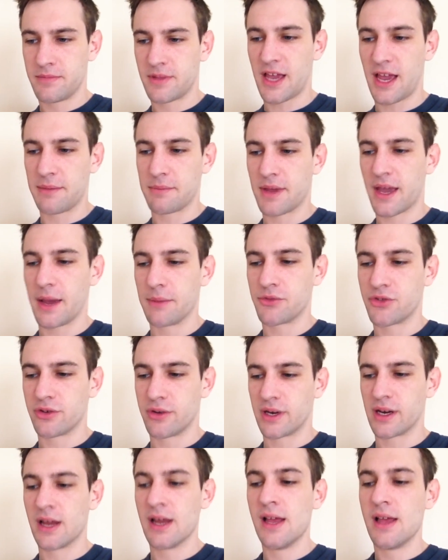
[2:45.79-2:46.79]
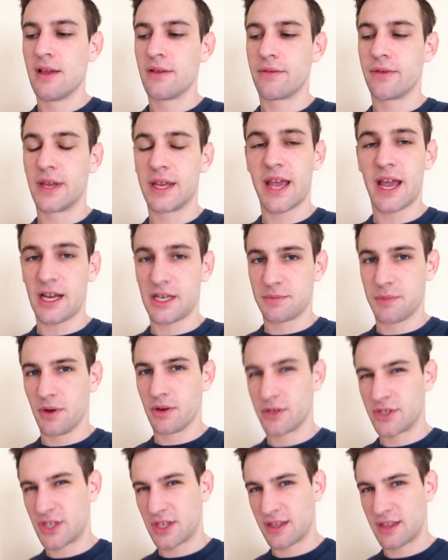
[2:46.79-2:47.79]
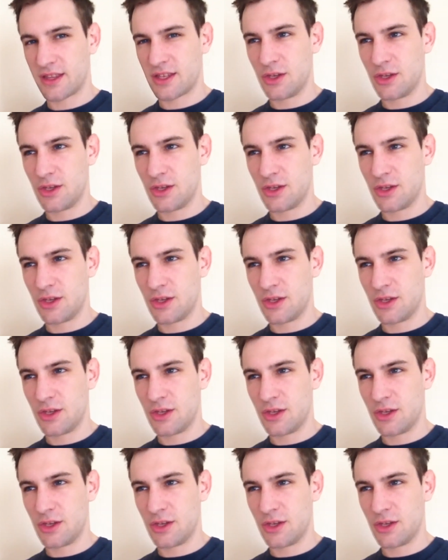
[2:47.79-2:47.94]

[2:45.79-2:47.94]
game capturing, for the Xbox